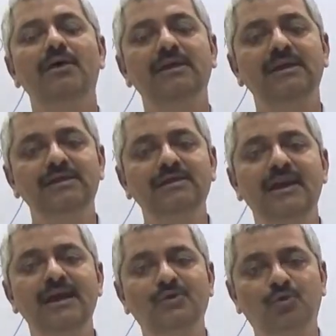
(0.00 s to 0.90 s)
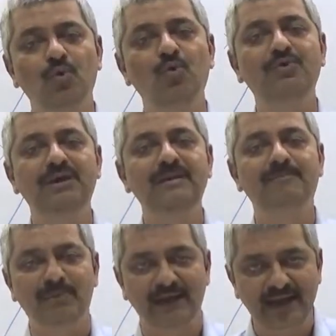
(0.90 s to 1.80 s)
in a
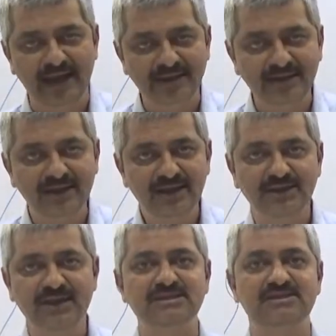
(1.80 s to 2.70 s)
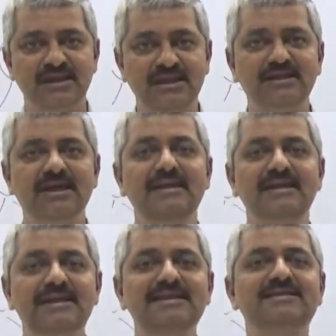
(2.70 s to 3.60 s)
2D plane. The
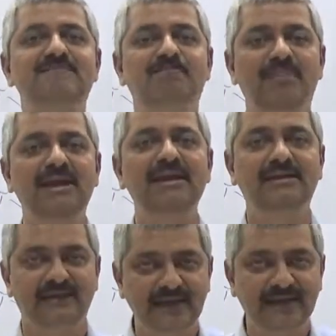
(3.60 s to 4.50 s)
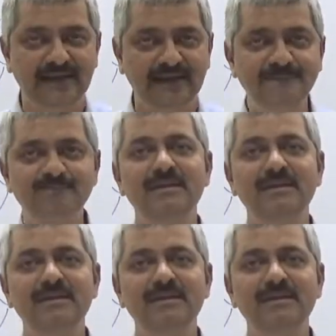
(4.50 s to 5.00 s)
signal is PT.